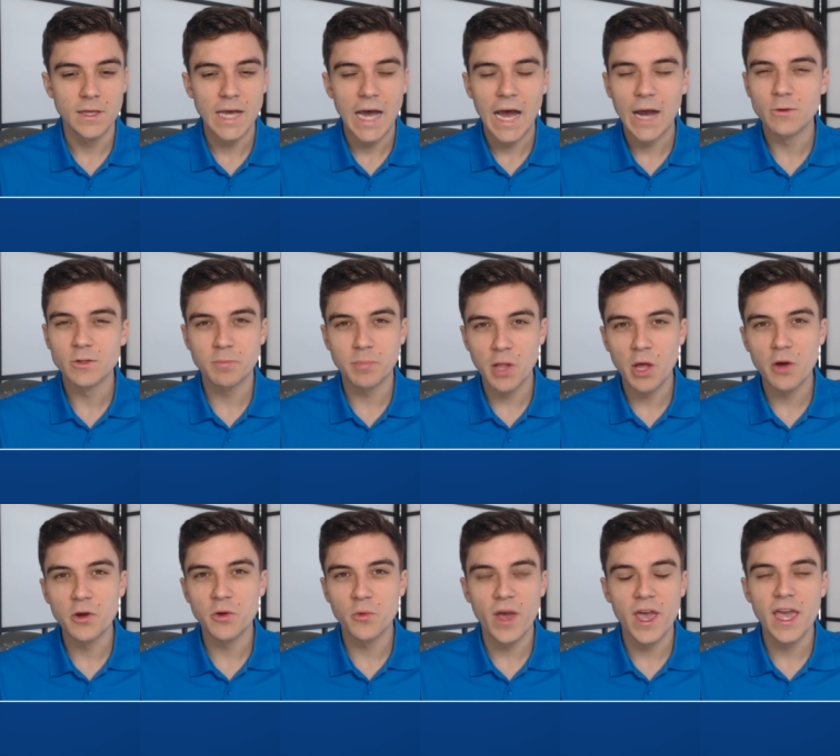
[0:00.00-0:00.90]
I was
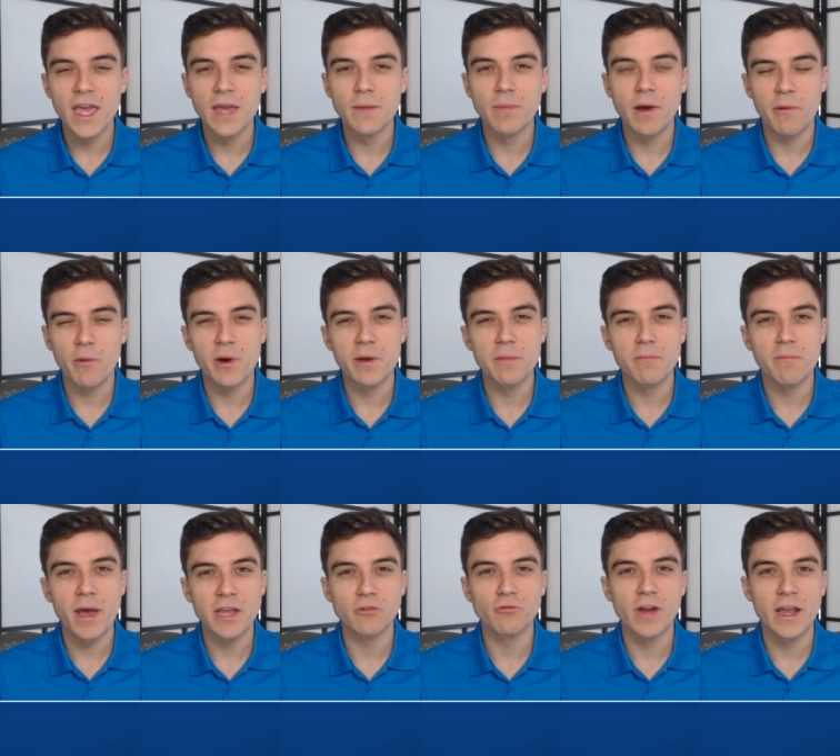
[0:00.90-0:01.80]
blown away by what
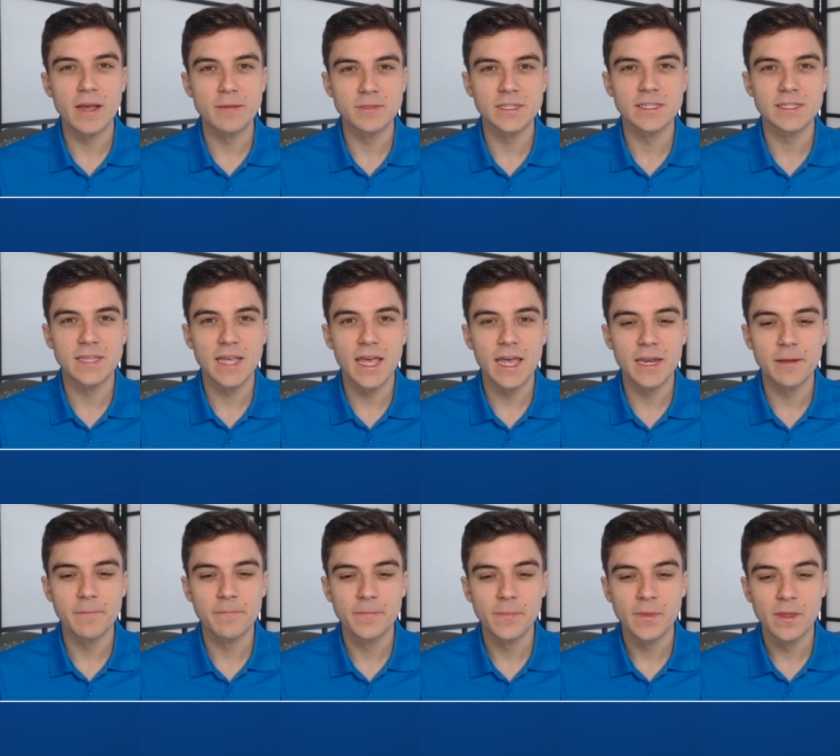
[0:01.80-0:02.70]
Mike Ramsay said.
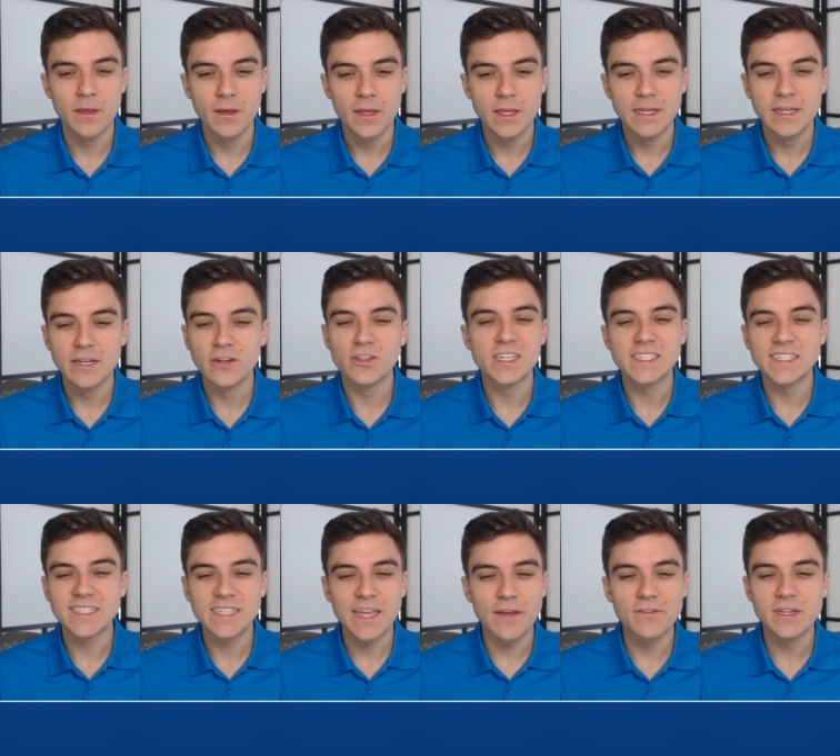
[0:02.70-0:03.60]
Nearly
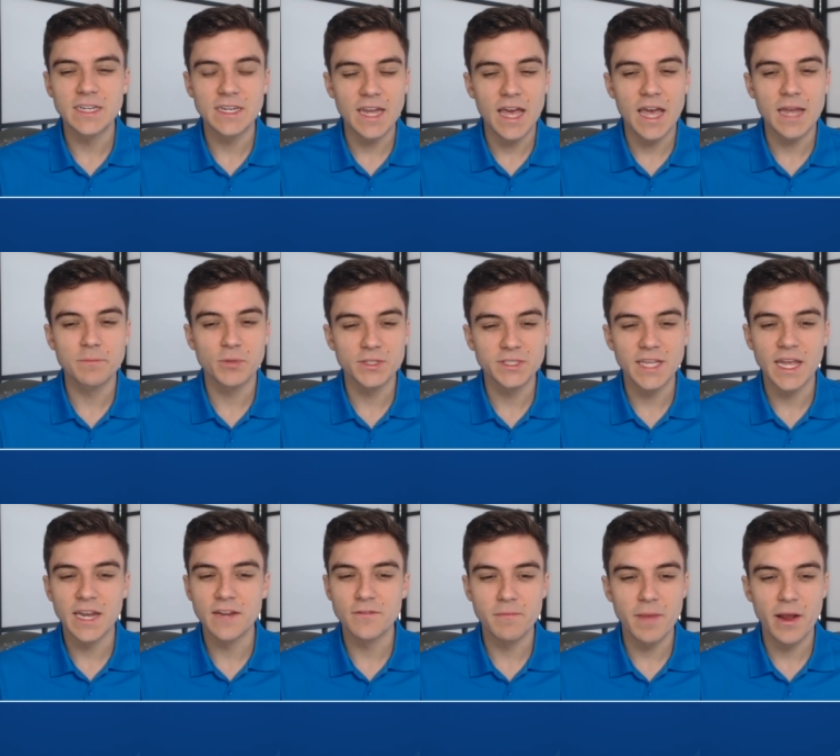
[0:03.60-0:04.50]

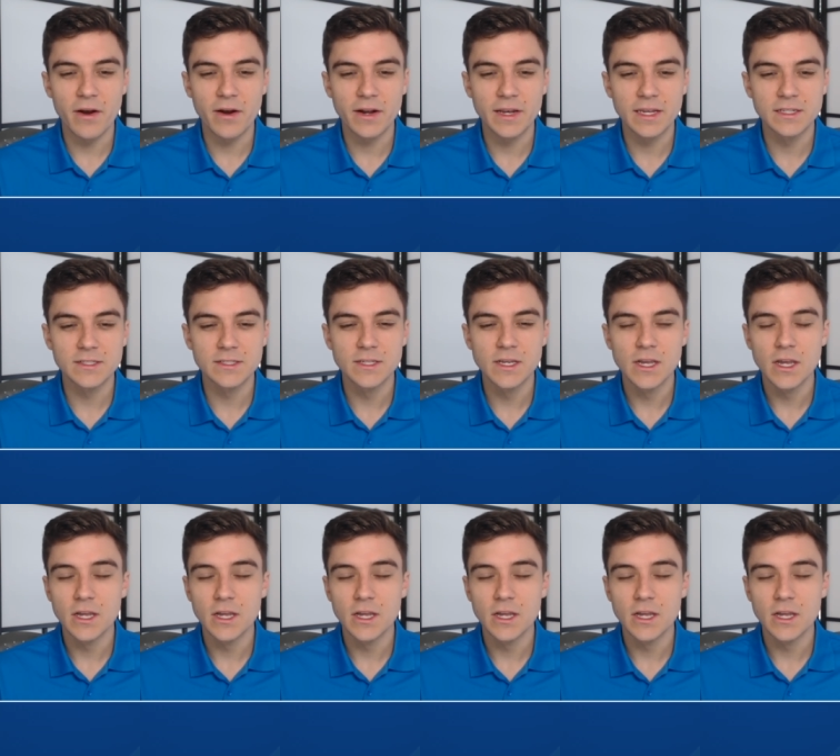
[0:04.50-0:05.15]
79% of Americans